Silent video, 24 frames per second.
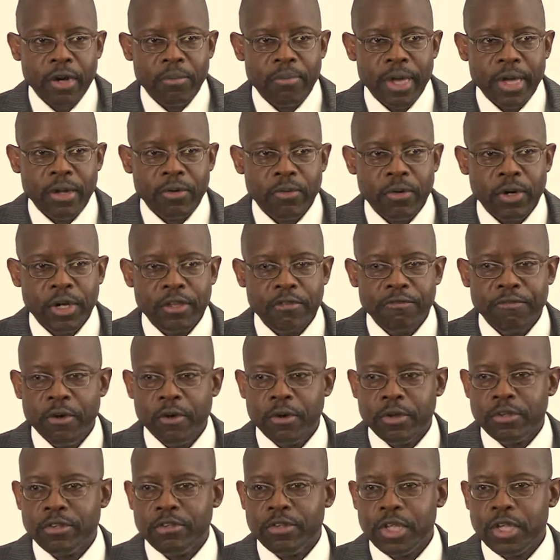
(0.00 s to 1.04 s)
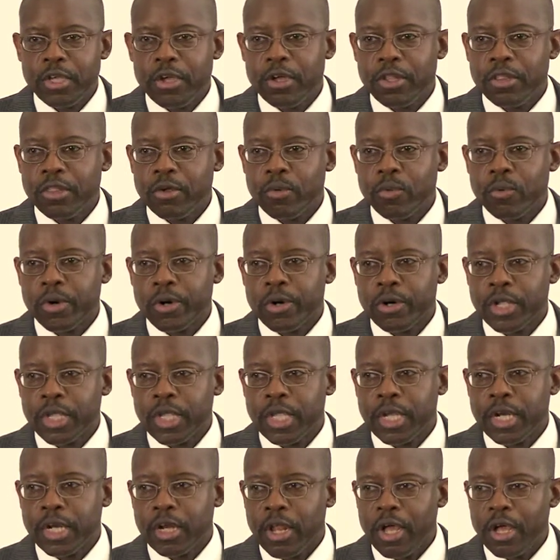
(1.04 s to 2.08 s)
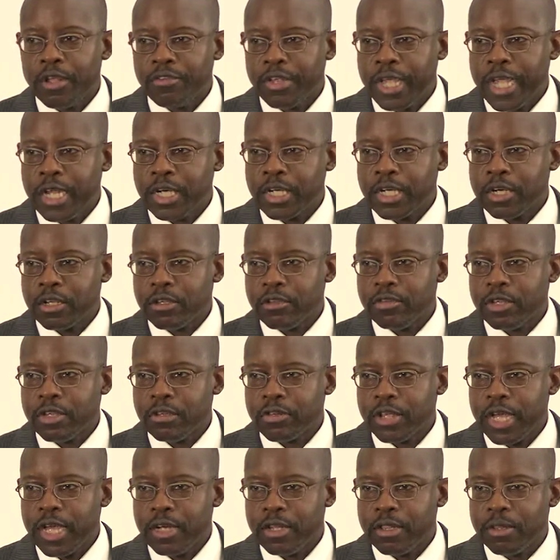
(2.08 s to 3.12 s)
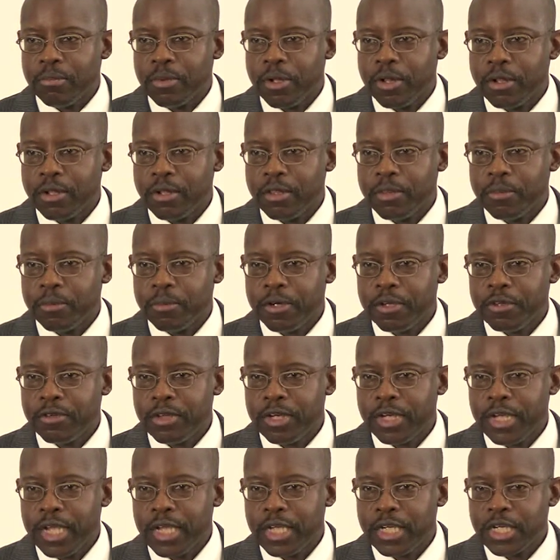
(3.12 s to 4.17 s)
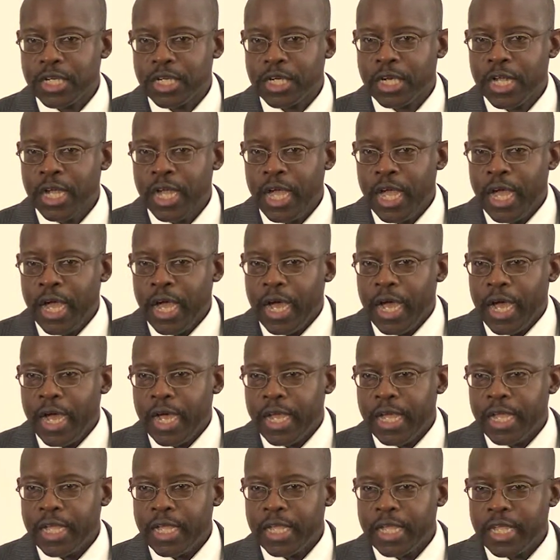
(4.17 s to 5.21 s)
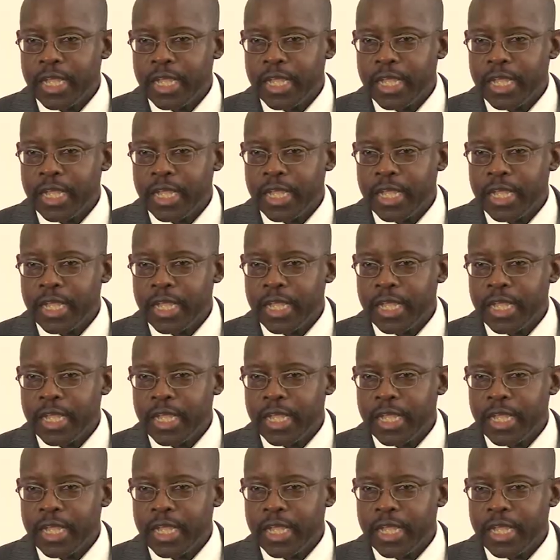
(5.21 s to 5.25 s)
about really focusing on the work in Los Angeles as kind of the bulk of the presentation, I